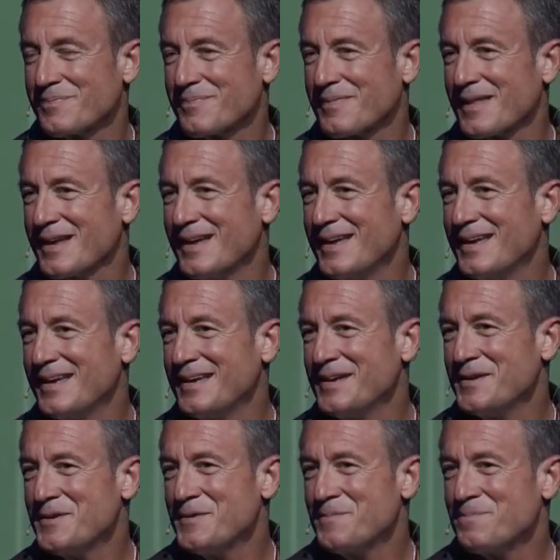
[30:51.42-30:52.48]

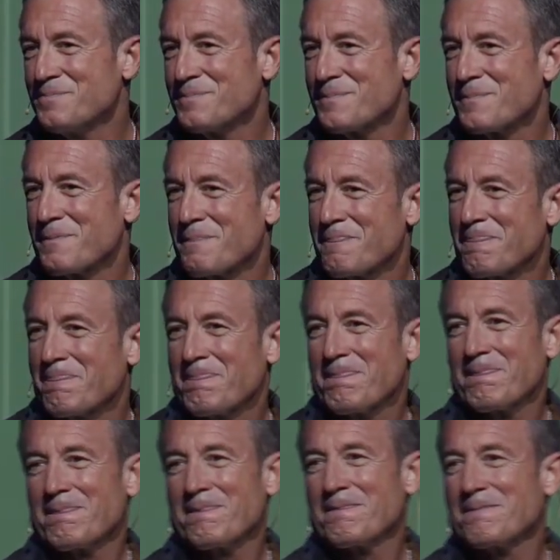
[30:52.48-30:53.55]

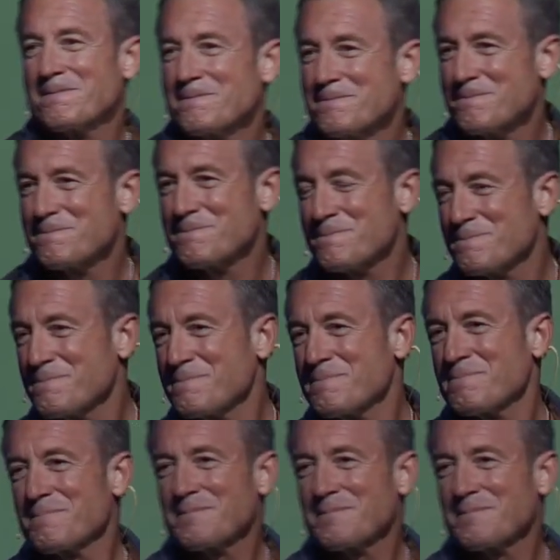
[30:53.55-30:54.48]
[no speech]